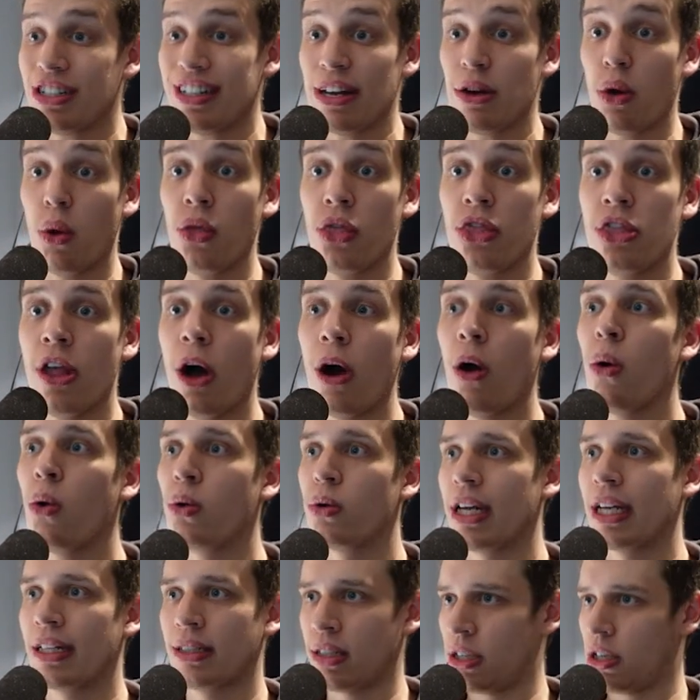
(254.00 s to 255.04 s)
know
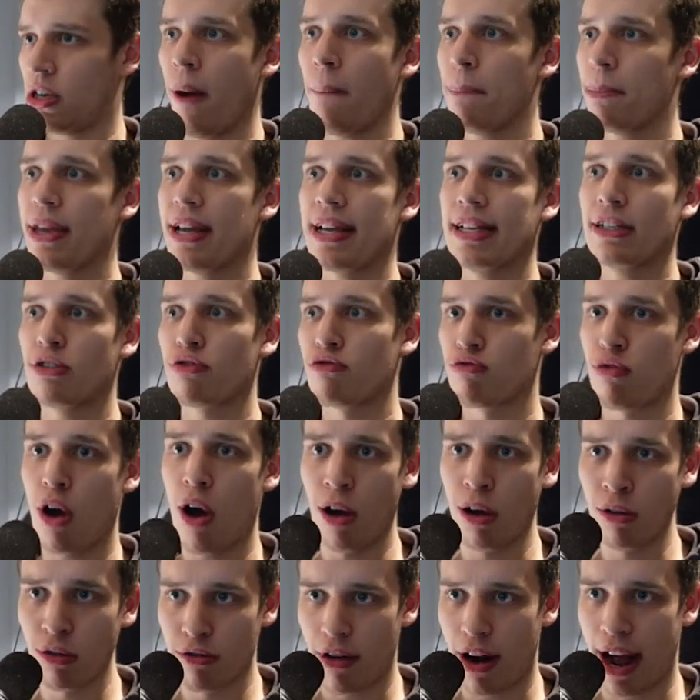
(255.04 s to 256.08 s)
that something is
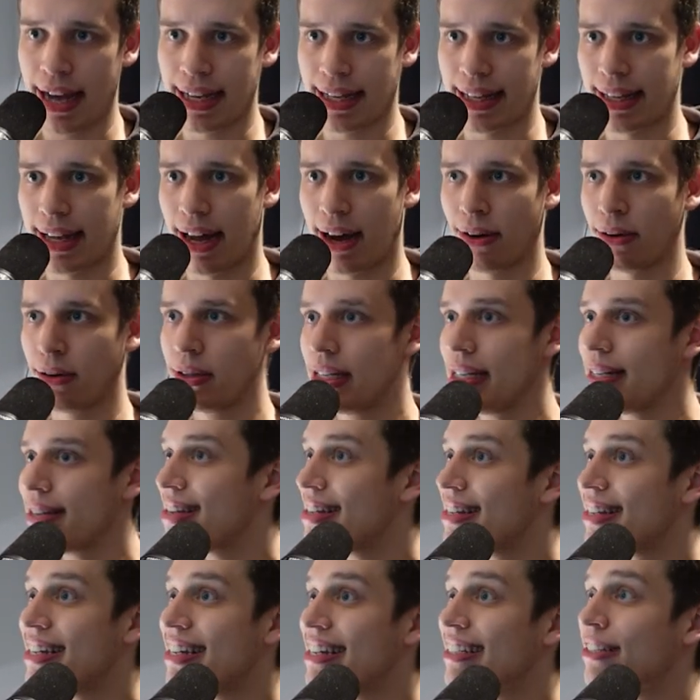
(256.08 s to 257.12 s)
wrong right now. This
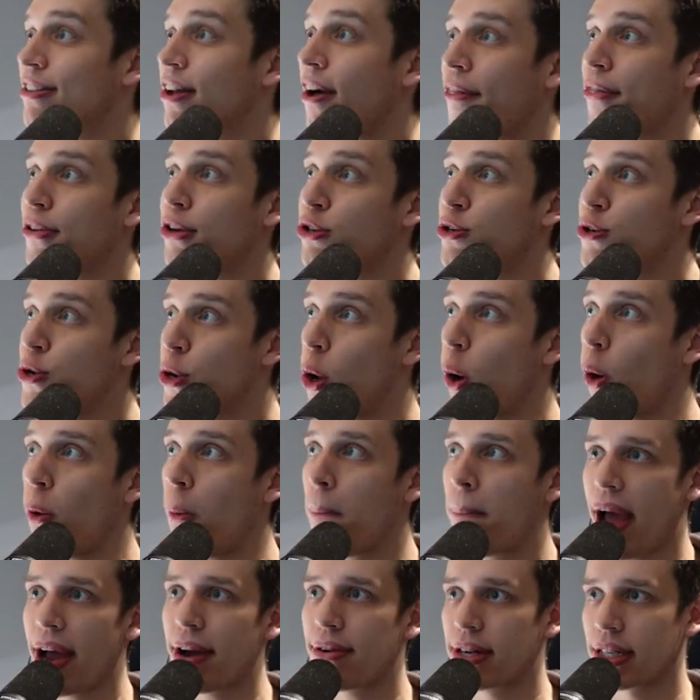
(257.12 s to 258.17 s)
CC is done. There's no
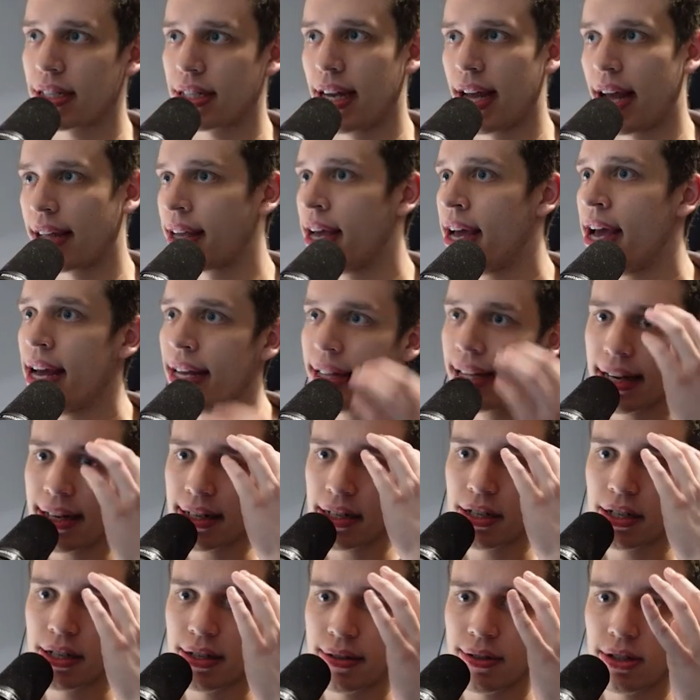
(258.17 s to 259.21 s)
barracks yet.
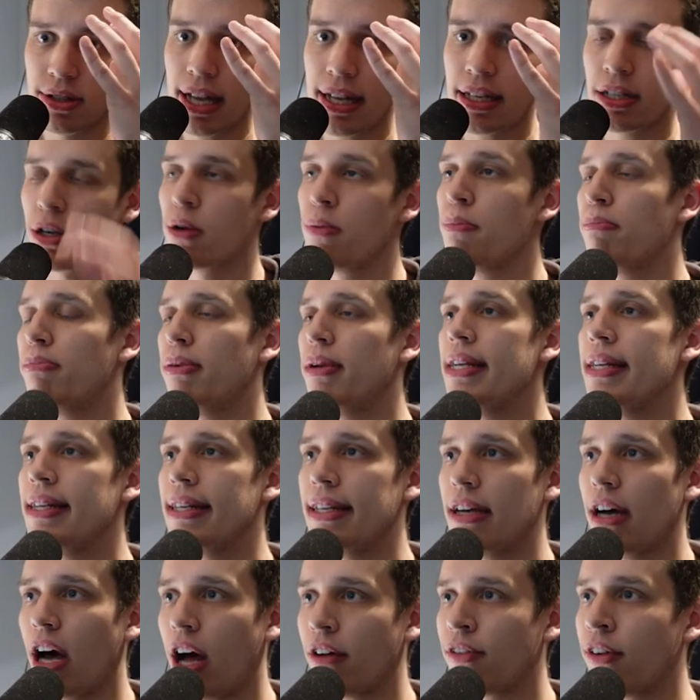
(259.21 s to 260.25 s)
That's completely
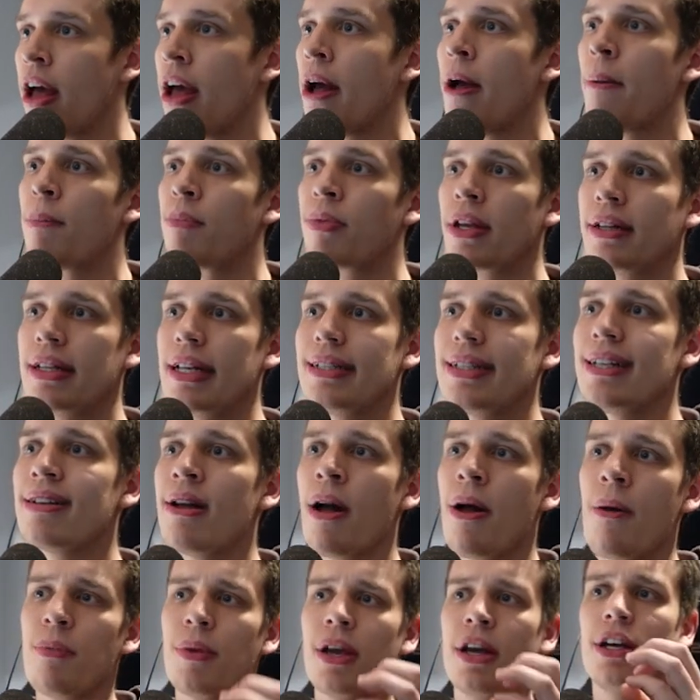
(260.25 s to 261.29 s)
off. This is...
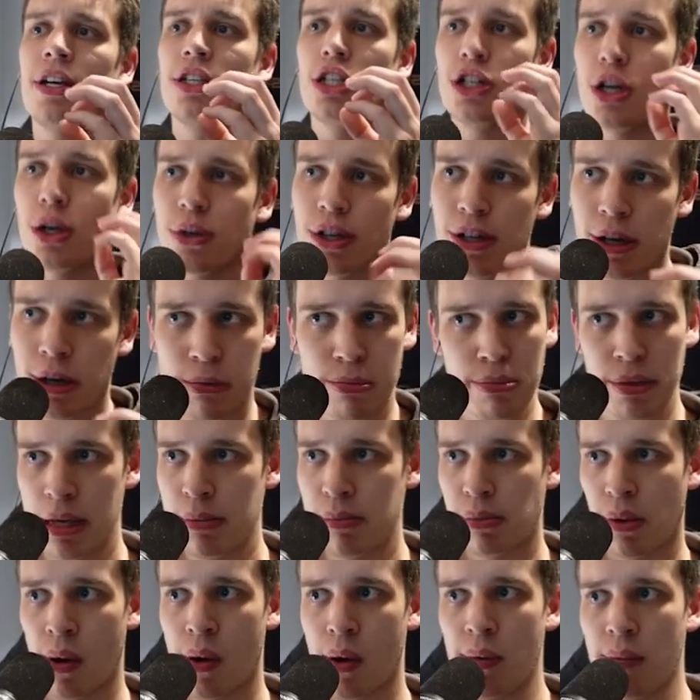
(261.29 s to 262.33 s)
You know, there are
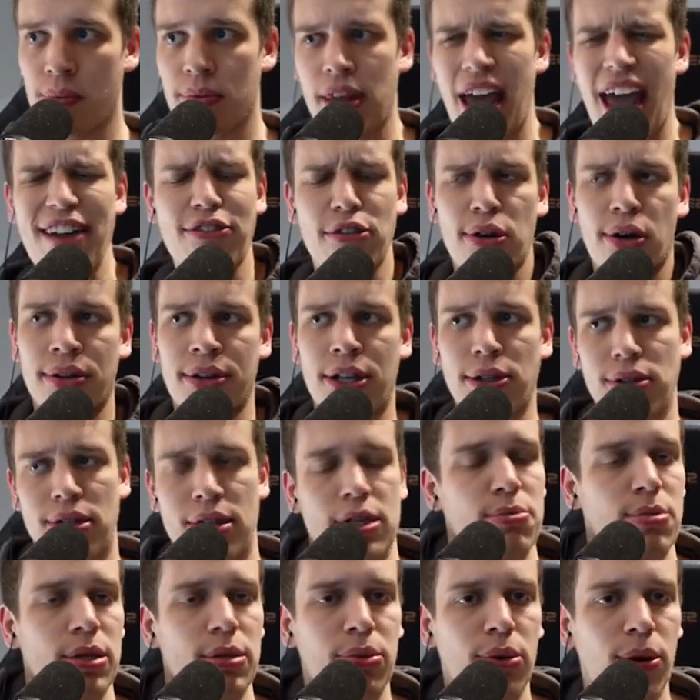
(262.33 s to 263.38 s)
people, everyone knows these
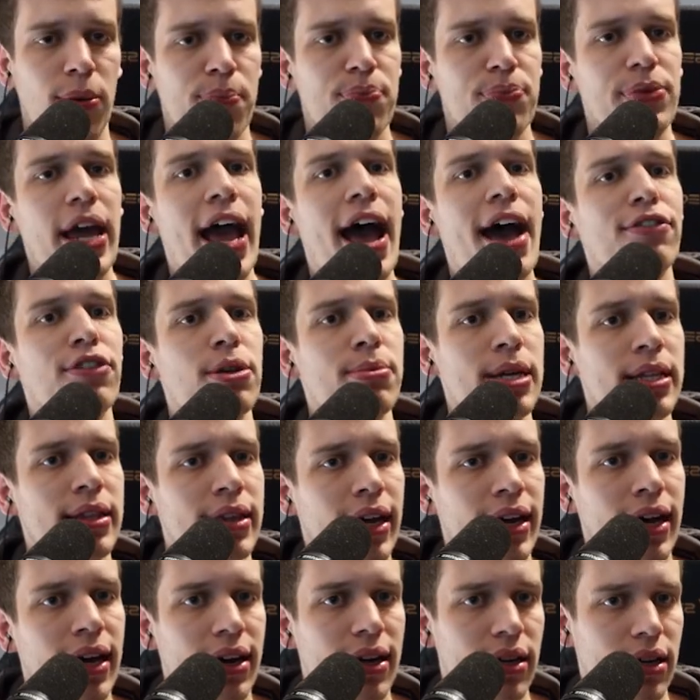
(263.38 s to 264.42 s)
people. They have them in
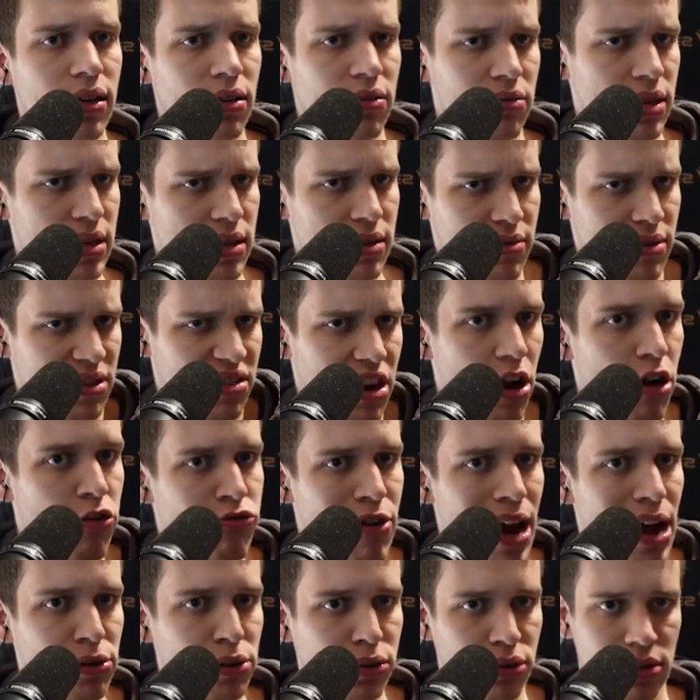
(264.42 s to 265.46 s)
there, you know,
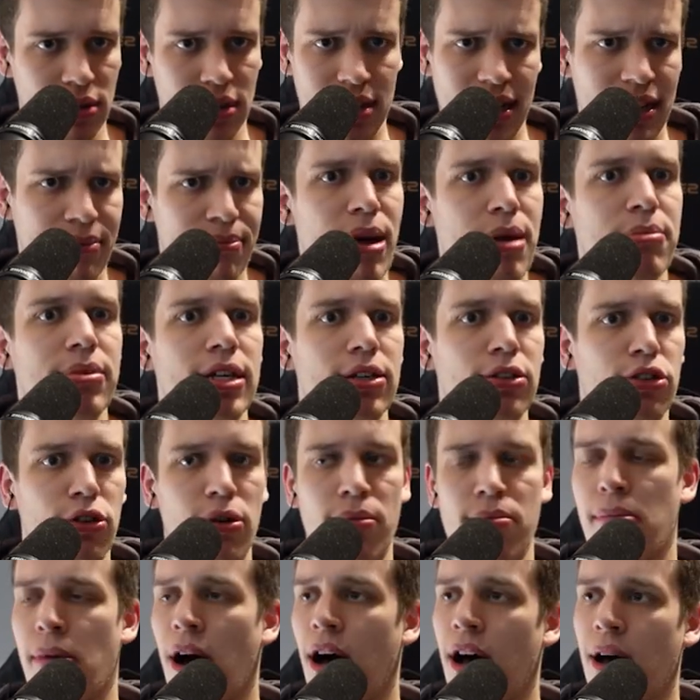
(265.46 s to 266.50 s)
around you. It's like maybe it's your
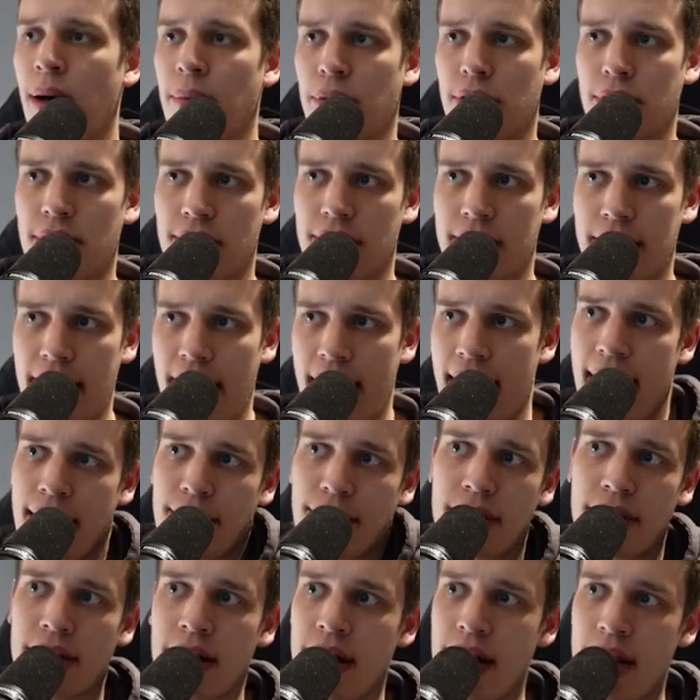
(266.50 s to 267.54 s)
mom or your dad
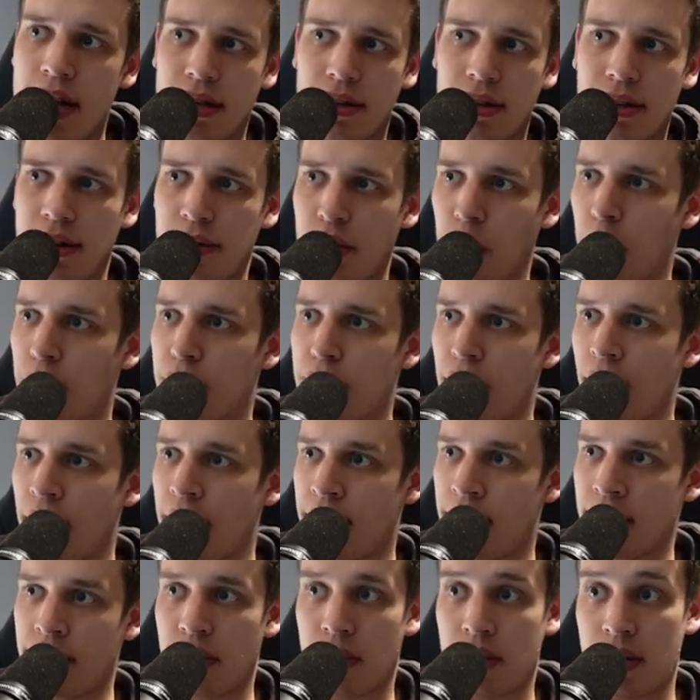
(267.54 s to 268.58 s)
or your little
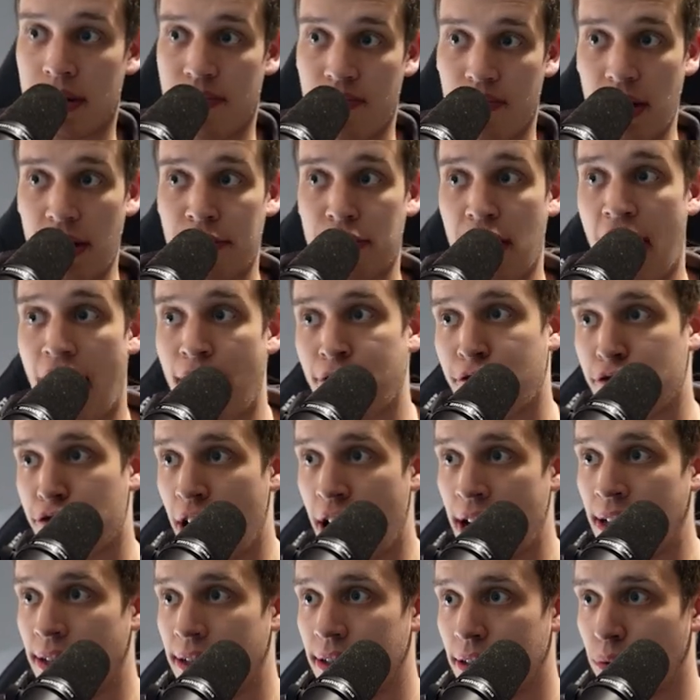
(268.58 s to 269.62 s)
brother, or if you have
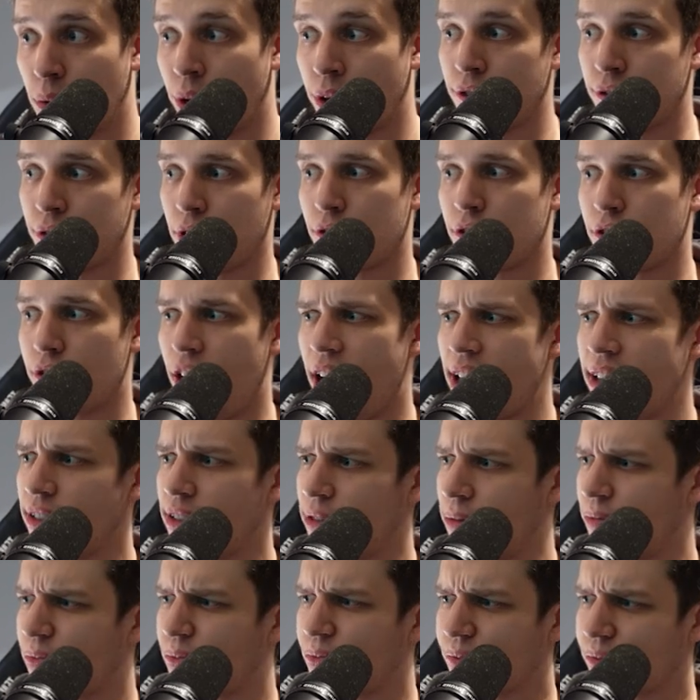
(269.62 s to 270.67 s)
friends, it's one of your friends.
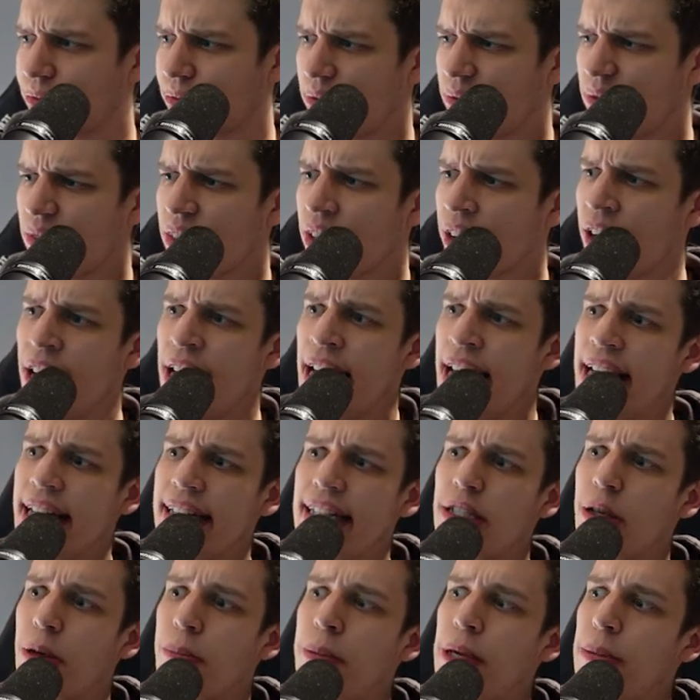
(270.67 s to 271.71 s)

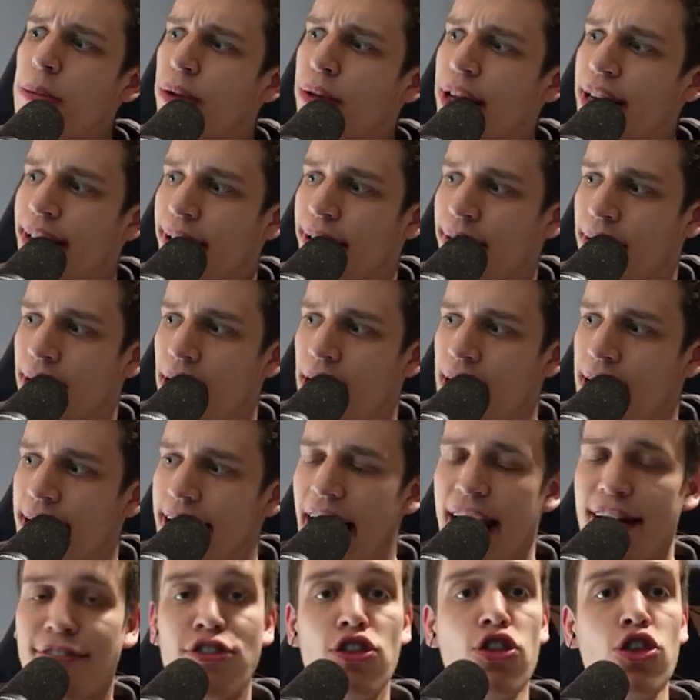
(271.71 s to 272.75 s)
These are people that are, they
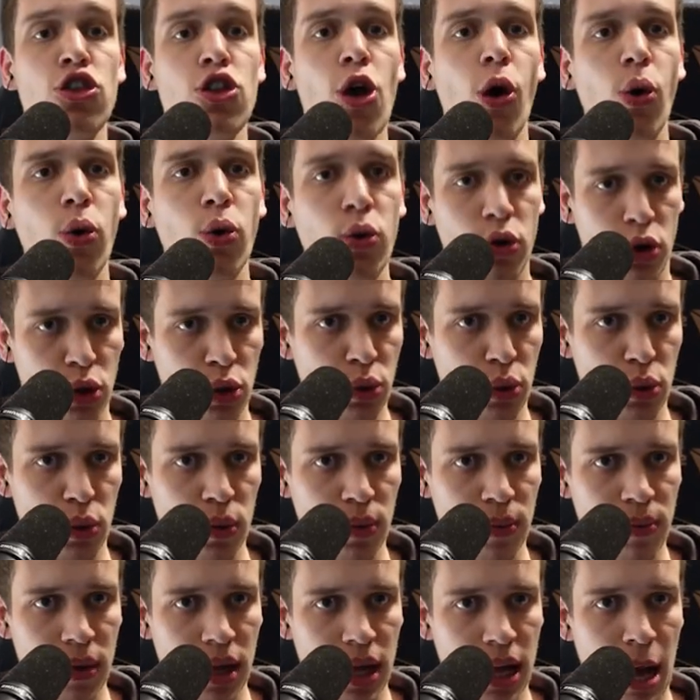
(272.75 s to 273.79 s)
have no clue
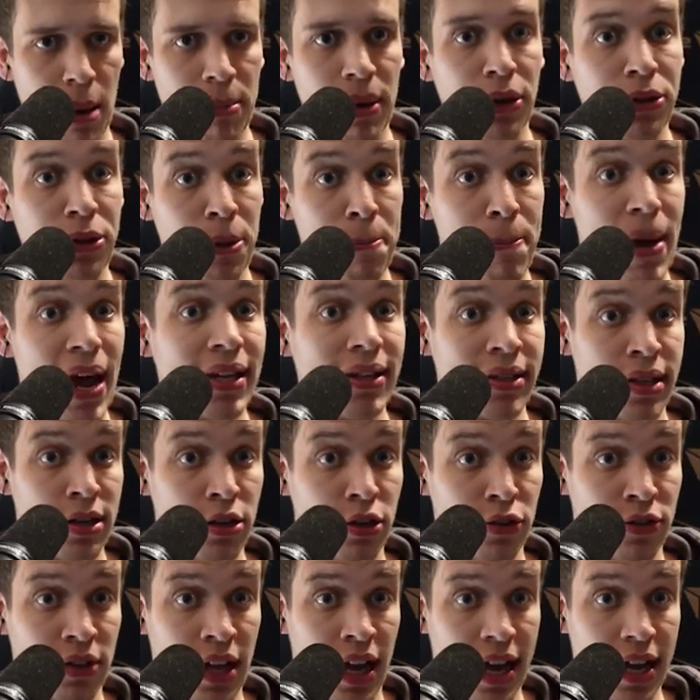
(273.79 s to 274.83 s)
about the passing
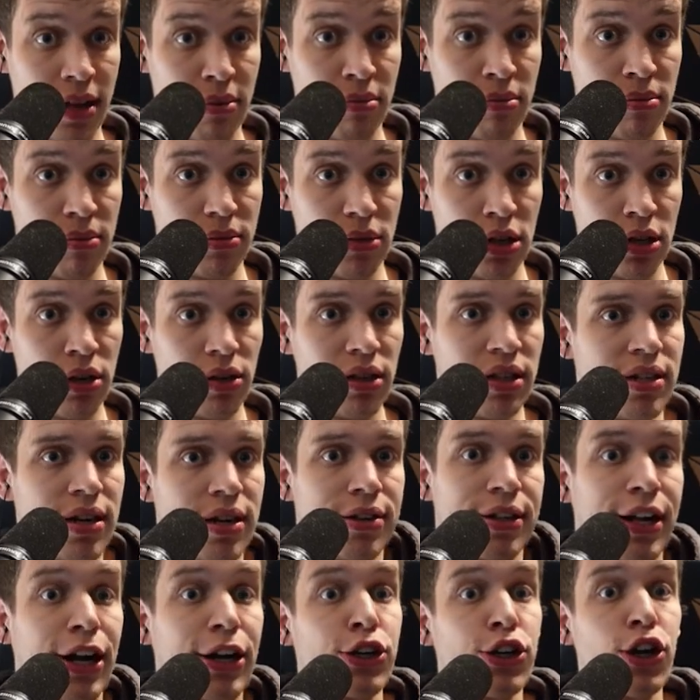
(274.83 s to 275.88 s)
of time. You know,
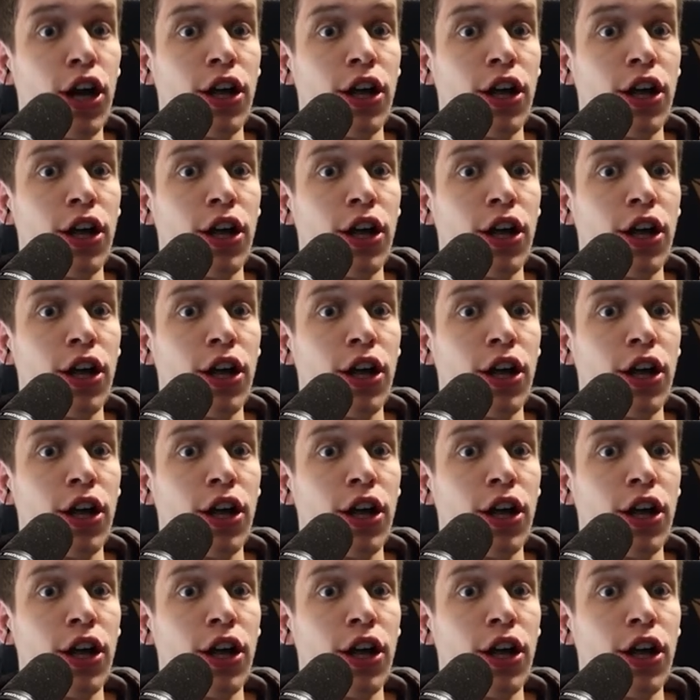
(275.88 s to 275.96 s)
they're